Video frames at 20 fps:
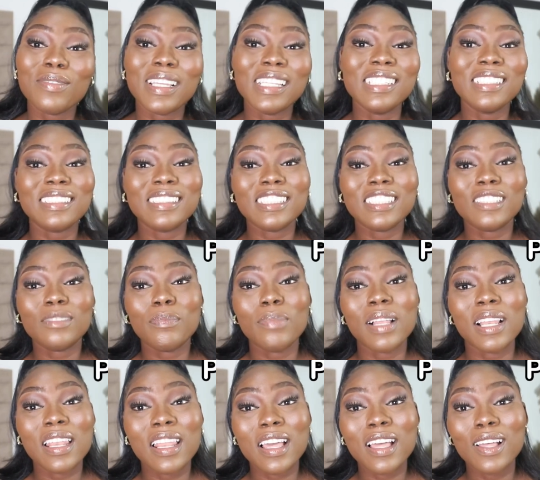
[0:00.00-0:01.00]
my list is
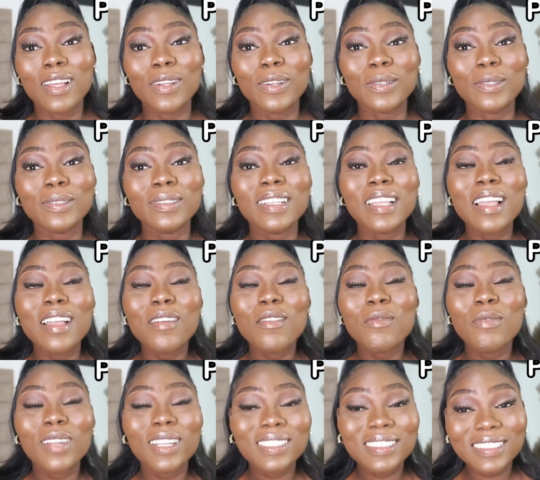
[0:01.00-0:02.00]
Palau.
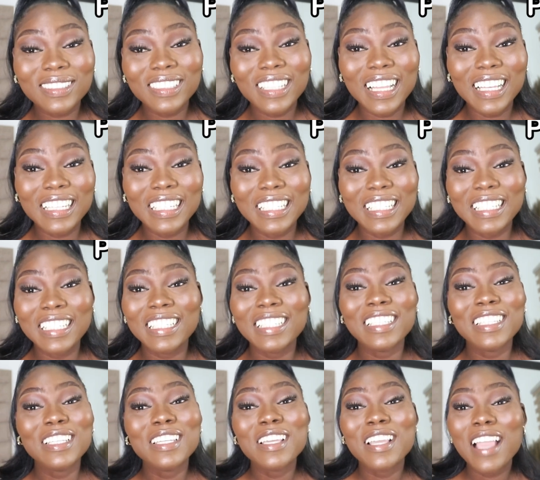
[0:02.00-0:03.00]

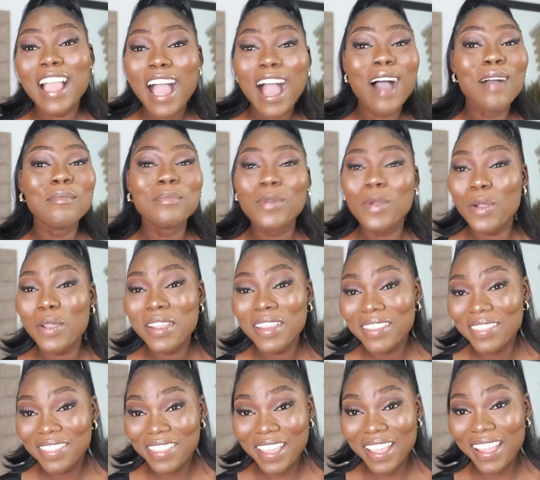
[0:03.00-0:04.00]
Personally I'm
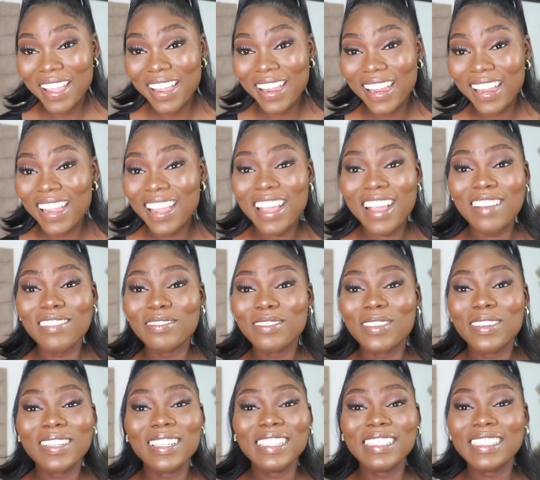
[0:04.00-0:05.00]
going there, I'm
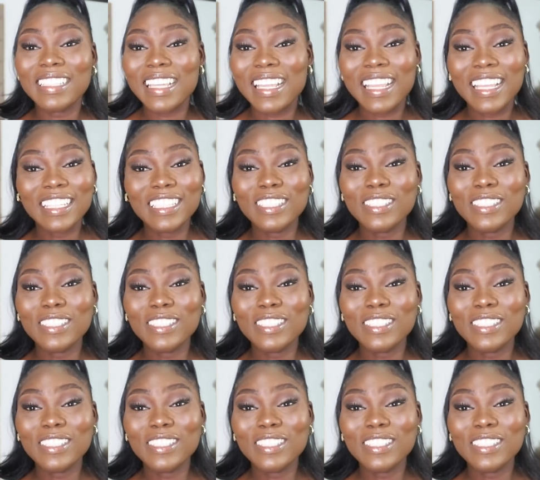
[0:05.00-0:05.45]
going there.